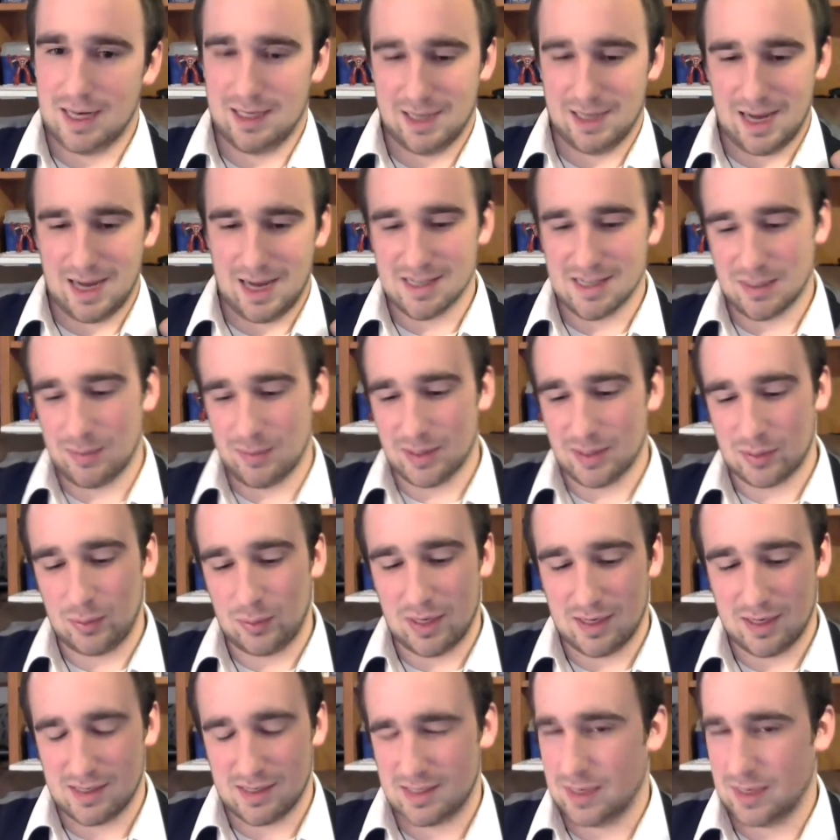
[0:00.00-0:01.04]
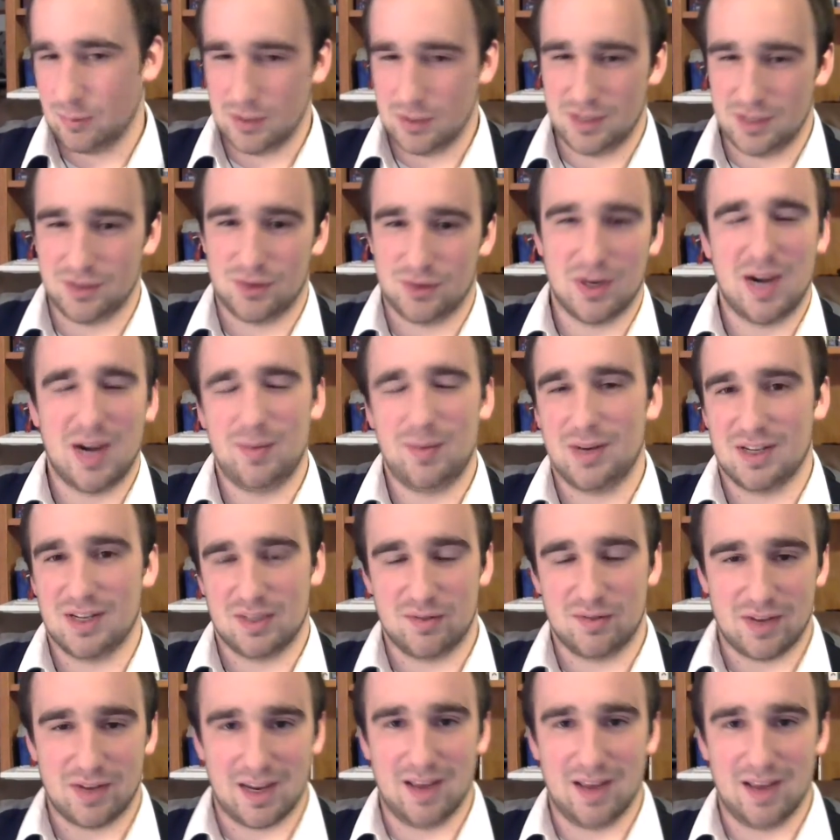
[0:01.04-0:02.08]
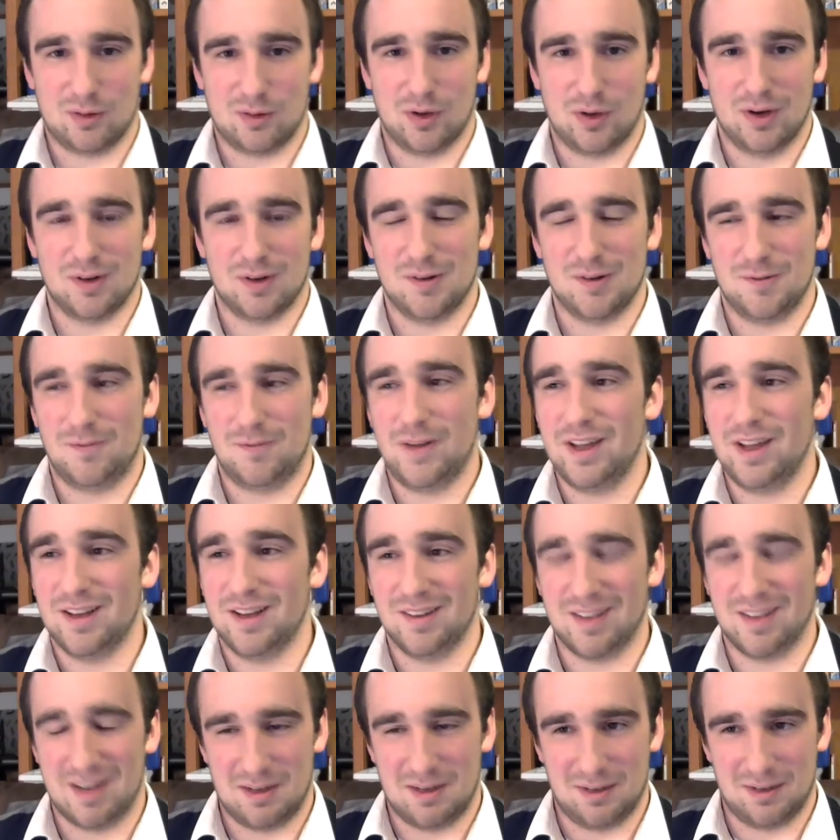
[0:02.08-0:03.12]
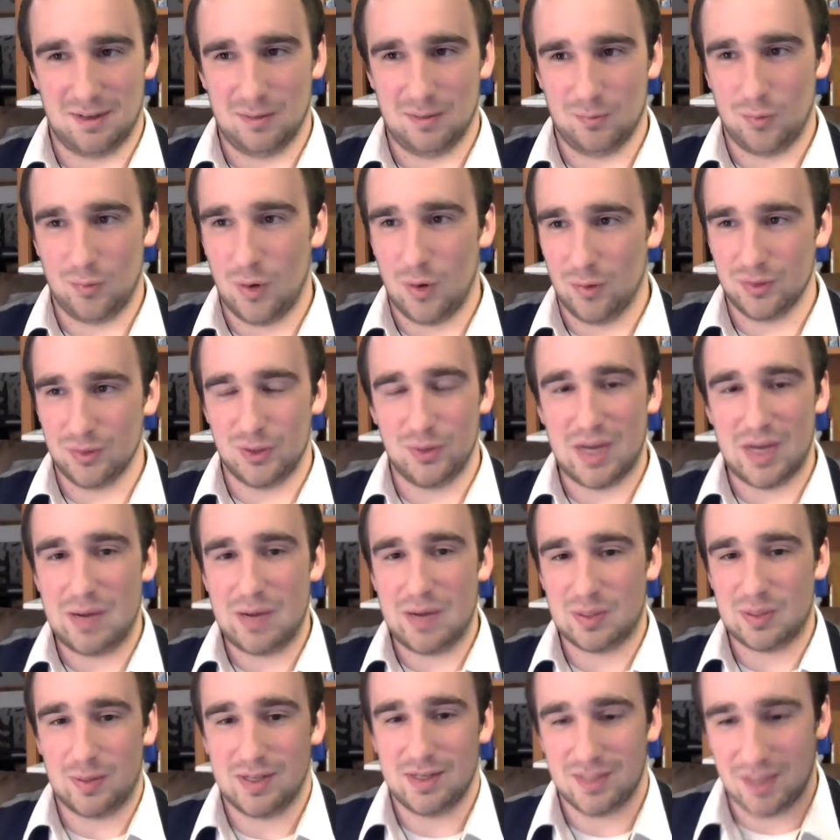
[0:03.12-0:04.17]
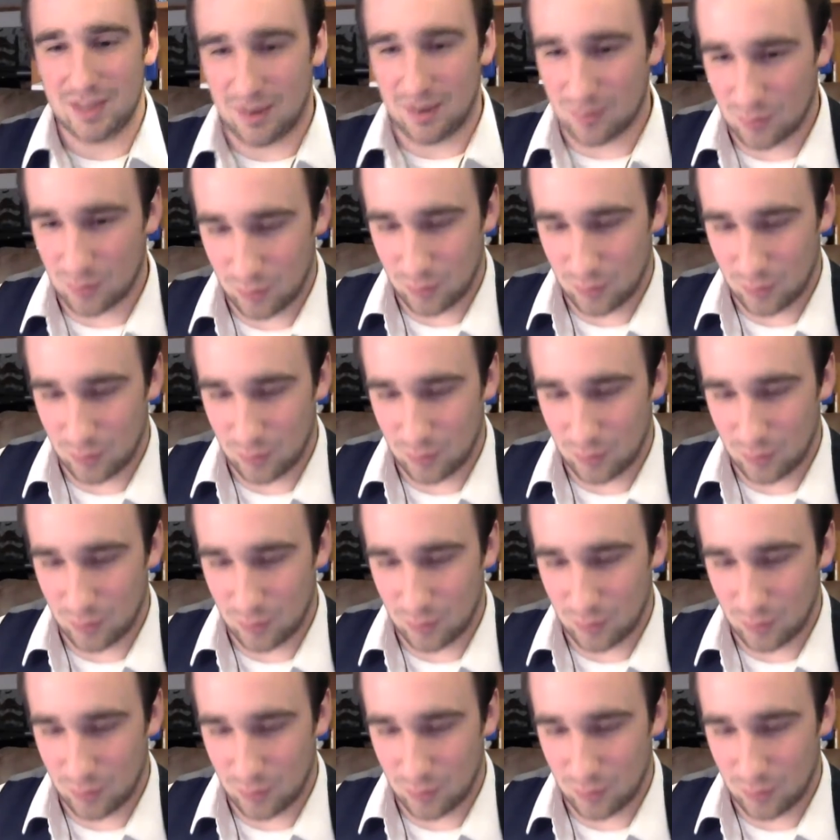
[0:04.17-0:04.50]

as I'm explaining, I was like, which is great because if I hit critical fail, then I won't do damage to myself.